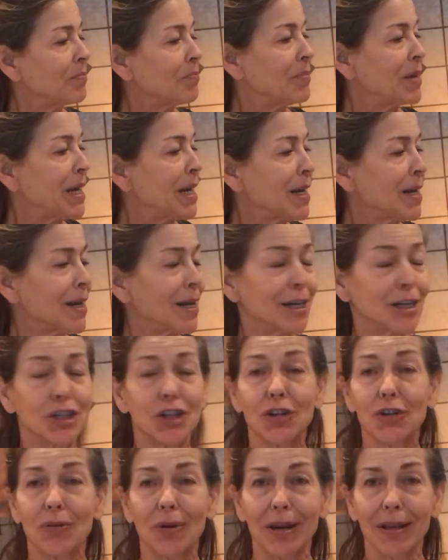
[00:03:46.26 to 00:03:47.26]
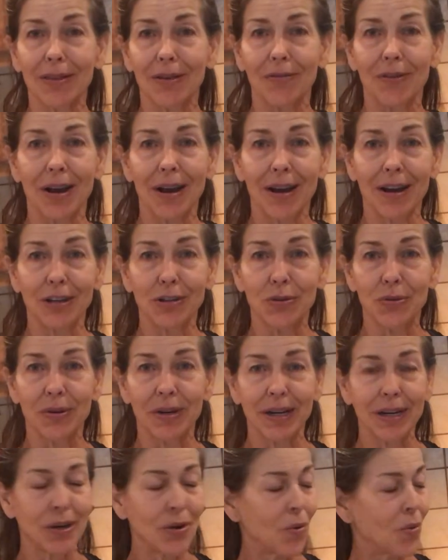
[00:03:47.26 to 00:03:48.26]
meaning like strength of
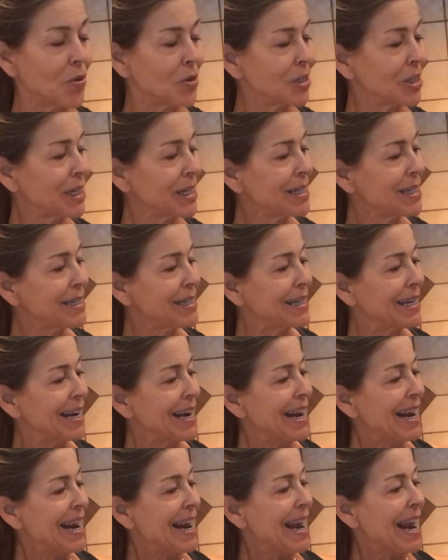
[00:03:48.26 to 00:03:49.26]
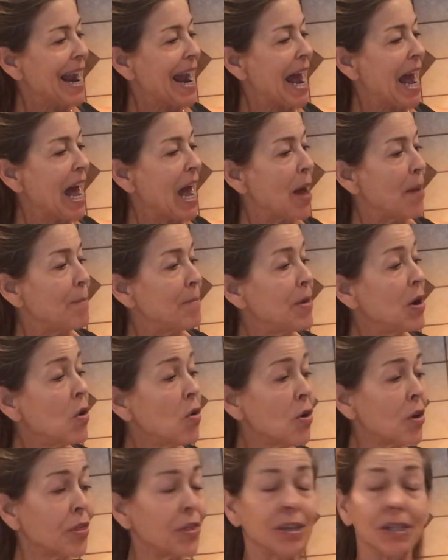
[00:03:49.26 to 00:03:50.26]
100 horses.
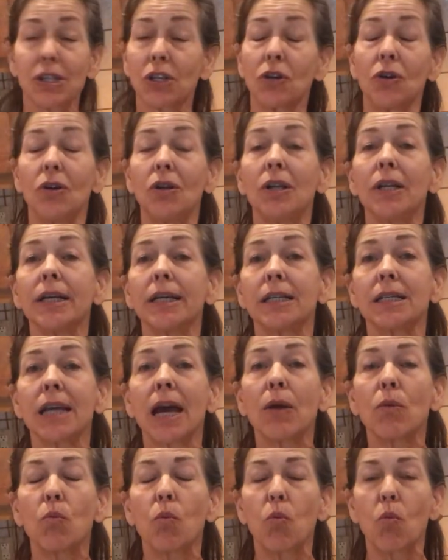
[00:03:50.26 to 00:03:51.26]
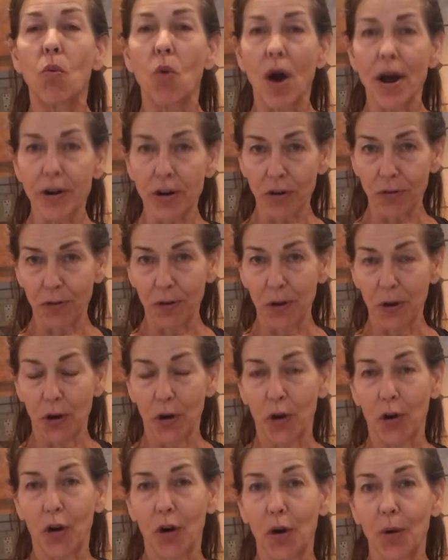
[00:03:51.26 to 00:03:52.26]
Milk thistle is a wonderful
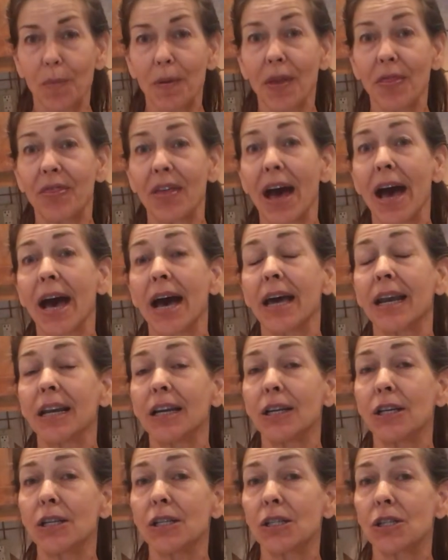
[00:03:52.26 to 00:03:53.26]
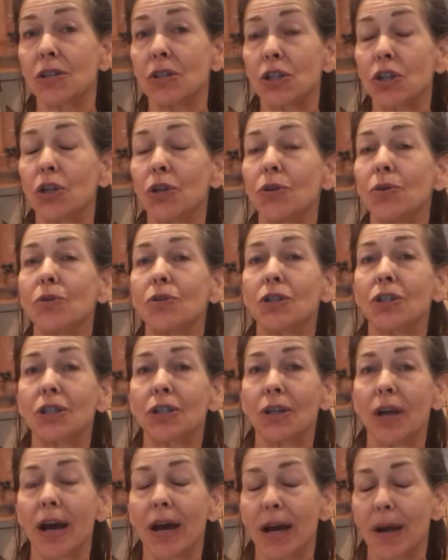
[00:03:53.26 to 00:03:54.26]
herb that is to
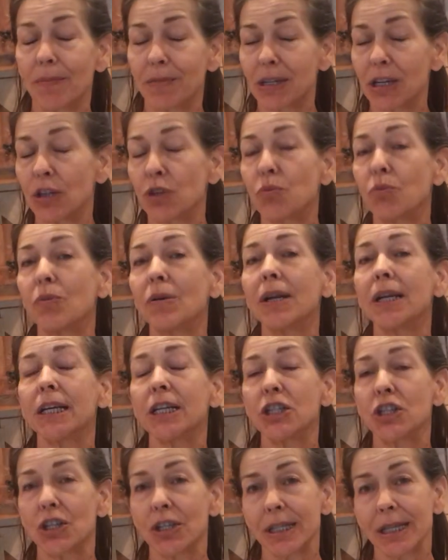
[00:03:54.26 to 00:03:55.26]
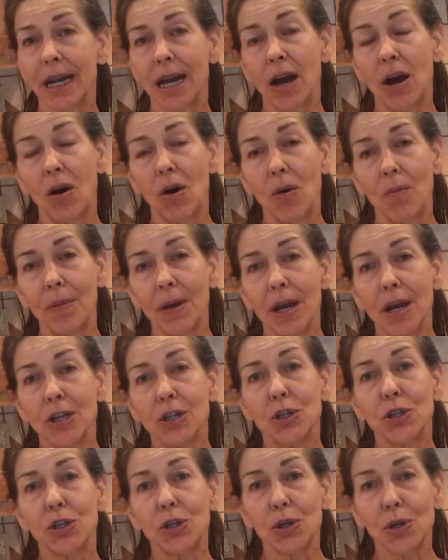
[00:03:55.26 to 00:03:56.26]
really just help
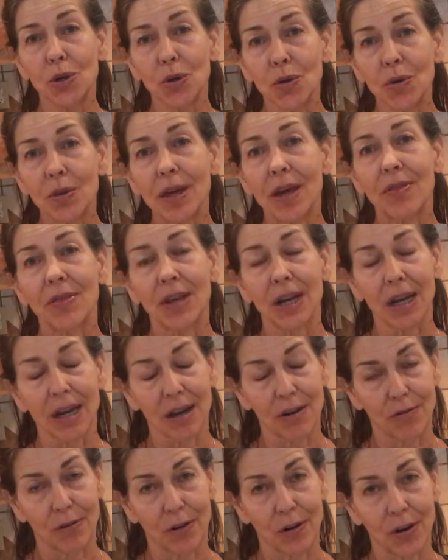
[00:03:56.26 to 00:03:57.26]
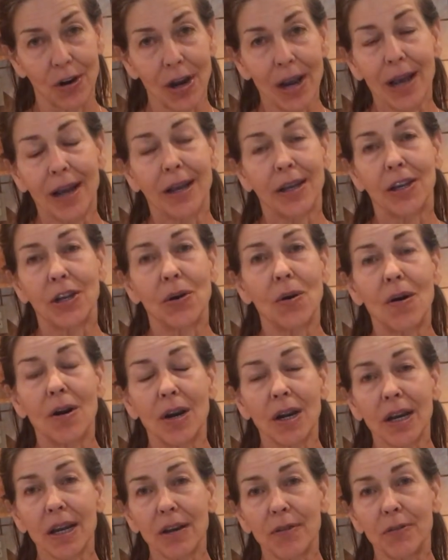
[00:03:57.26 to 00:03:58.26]
soothe the liver.
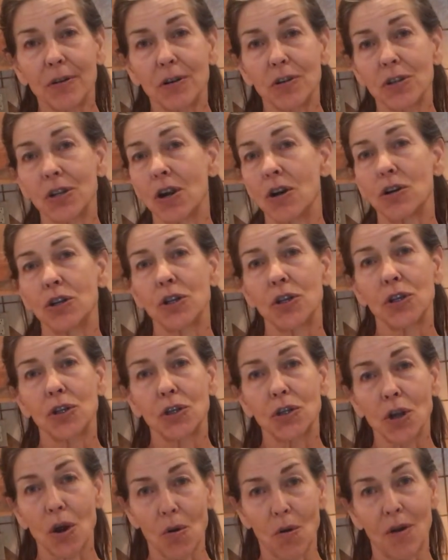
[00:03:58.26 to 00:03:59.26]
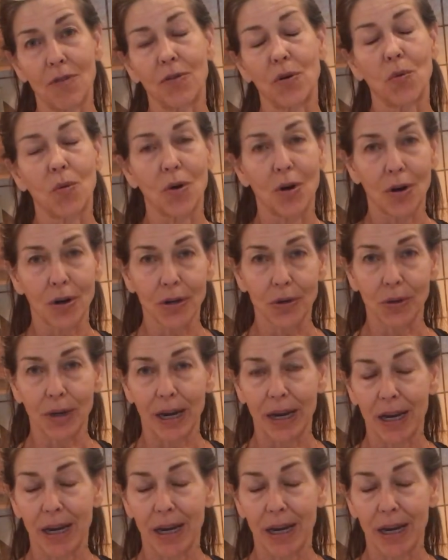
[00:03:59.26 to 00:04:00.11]
Our livers are so overworked